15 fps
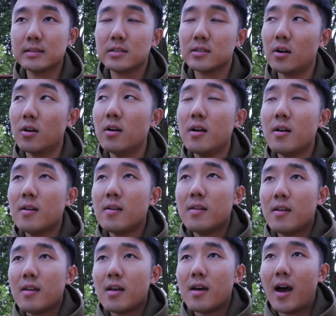And so,
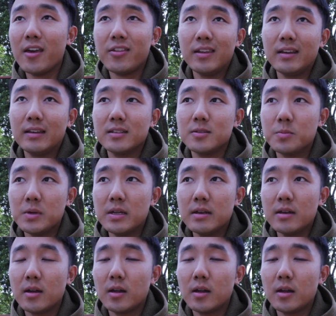I think it's been